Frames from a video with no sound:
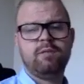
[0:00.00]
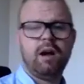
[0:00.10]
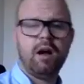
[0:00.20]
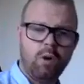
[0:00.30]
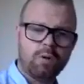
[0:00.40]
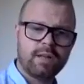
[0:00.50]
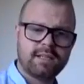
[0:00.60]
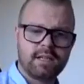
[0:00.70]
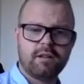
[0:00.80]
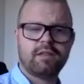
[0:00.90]
Right? All
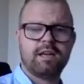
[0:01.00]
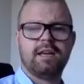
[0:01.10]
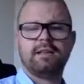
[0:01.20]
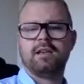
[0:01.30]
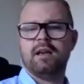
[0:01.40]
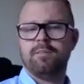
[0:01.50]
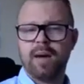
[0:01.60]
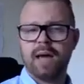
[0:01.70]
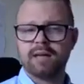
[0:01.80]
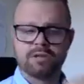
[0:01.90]
these little things
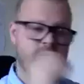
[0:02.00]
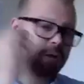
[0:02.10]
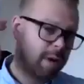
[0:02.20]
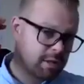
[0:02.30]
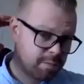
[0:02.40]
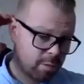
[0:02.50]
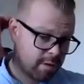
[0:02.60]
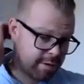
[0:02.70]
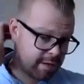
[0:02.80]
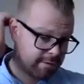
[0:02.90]
make so much more
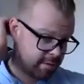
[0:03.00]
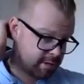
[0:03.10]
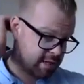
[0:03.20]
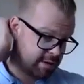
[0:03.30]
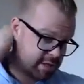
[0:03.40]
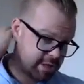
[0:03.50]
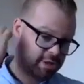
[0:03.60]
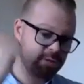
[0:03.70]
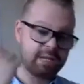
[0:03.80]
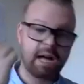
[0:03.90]
of a difference. They're
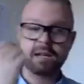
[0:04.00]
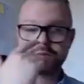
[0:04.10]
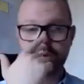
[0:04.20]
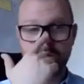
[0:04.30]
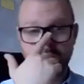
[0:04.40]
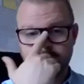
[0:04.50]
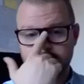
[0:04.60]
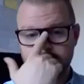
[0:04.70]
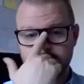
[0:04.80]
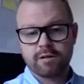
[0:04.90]
additional touch points.
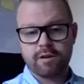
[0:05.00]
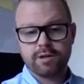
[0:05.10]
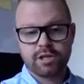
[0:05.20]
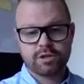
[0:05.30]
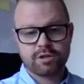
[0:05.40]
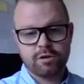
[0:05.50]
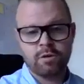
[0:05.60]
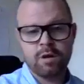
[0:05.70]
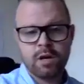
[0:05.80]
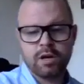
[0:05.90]
They're additional,